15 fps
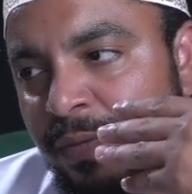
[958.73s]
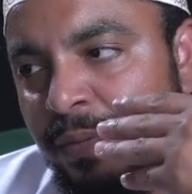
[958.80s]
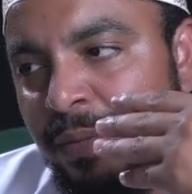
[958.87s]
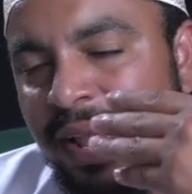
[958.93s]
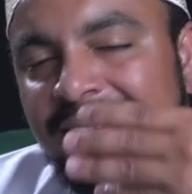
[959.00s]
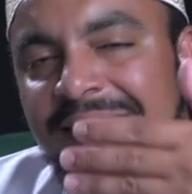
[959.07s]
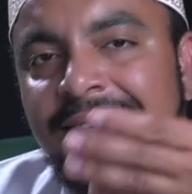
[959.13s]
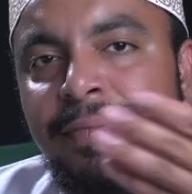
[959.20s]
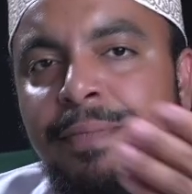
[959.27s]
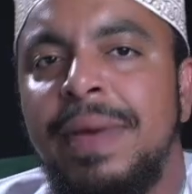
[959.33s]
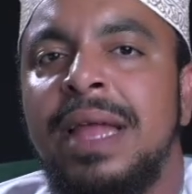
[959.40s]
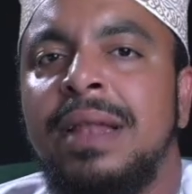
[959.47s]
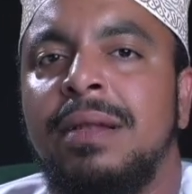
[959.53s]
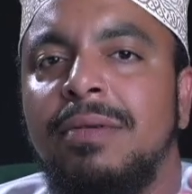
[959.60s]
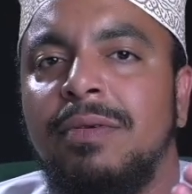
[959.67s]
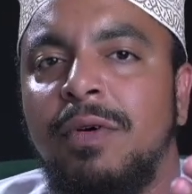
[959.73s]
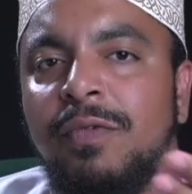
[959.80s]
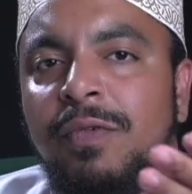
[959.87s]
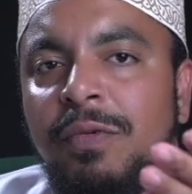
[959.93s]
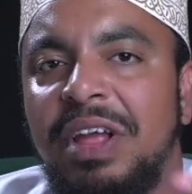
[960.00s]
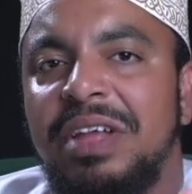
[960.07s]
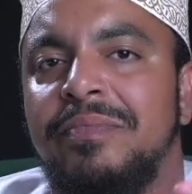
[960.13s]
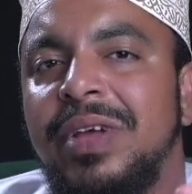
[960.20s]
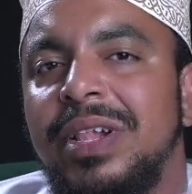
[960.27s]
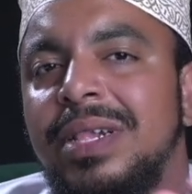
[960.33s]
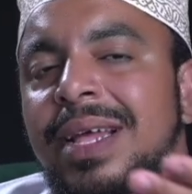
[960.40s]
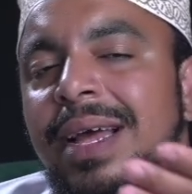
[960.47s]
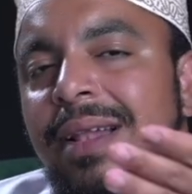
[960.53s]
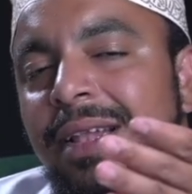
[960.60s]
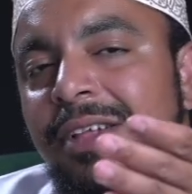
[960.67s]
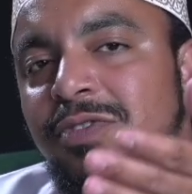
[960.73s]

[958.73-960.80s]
blessed men, of great men that